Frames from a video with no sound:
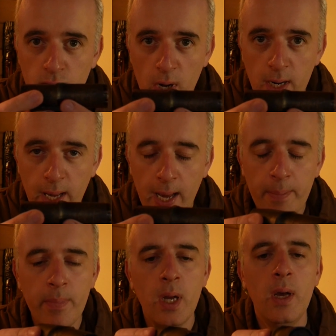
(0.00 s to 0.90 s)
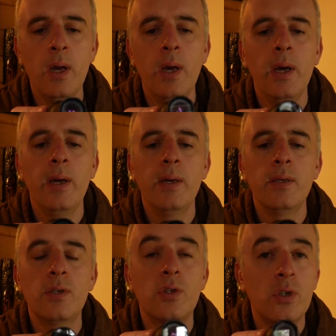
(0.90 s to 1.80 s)
Runcam
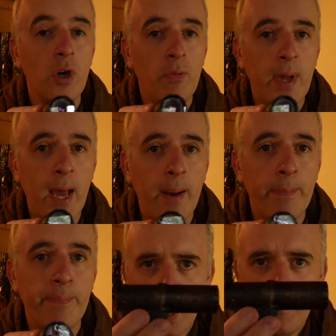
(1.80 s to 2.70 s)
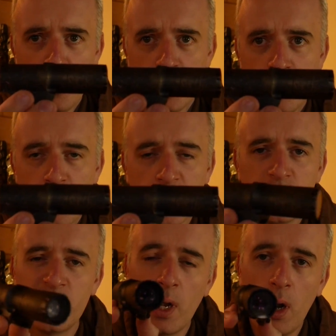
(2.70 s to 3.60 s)
scope cam. First
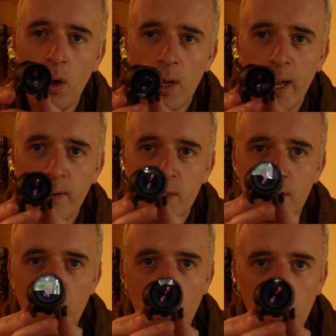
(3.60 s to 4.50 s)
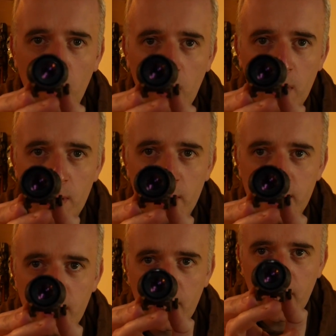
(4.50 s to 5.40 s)
impressions, look how small this little